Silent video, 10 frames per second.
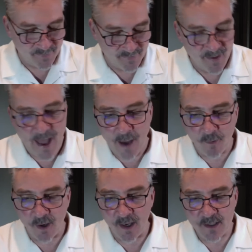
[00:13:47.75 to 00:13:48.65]
that
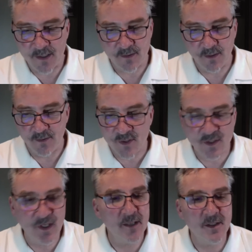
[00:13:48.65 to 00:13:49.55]
was
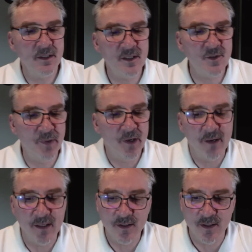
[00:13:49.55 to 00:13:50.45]
such an
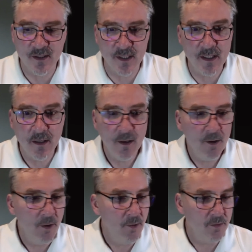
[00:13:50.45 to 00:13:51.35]
experience to see.
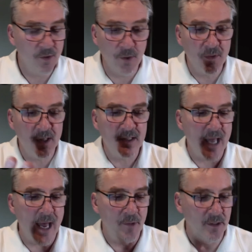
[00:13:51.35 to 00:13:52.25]
2 things
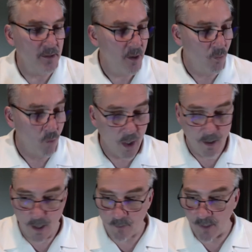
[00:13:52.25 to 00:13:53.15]
happened. One,
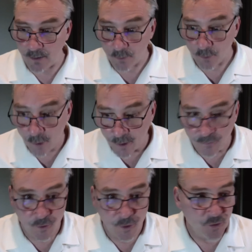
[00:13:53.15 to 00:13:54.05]
I'm like, look
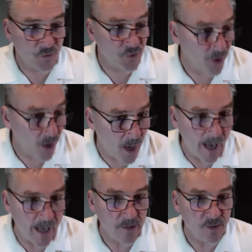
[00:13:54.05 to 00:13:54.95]
at these
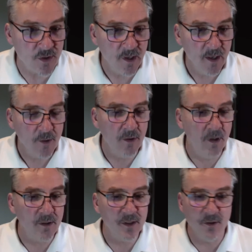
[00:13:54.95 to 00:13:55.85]
guys,
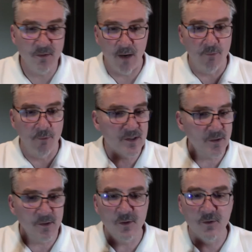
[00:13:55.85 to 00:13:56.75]
because you got Roy
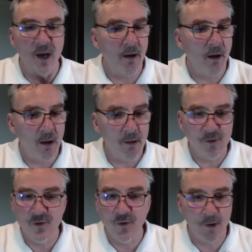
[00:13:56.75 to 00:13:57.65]
Stearns, you got all those
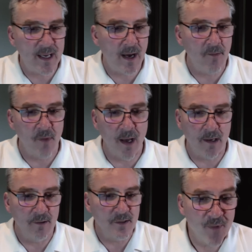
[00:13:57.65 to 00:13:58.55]
NorCal
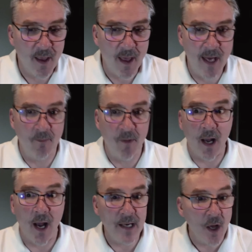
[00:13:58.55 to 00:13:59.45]
modelers. And I'm like,
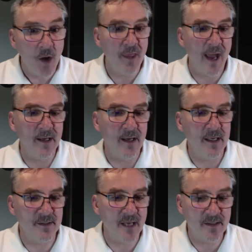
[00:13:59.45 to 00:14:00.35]
I know that guy
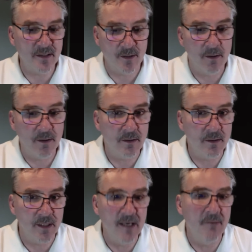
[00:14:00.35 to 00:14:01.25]
because I started
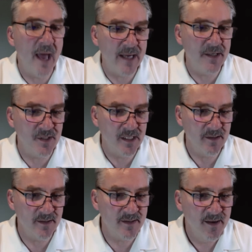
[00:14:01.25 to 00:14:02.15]
getting
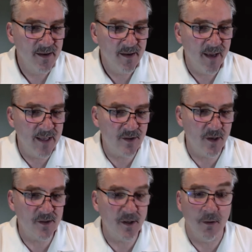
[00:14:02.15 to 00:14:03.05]
magazines. And so I
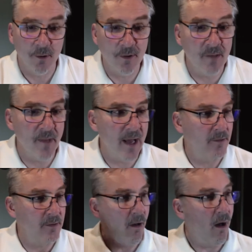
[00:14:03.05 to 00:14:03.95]
started learning about
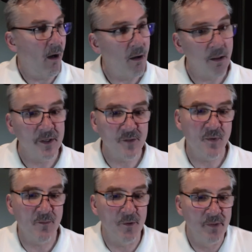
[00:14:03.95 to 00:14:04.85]
all these
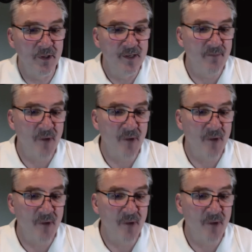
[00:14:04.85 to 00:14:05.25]
people building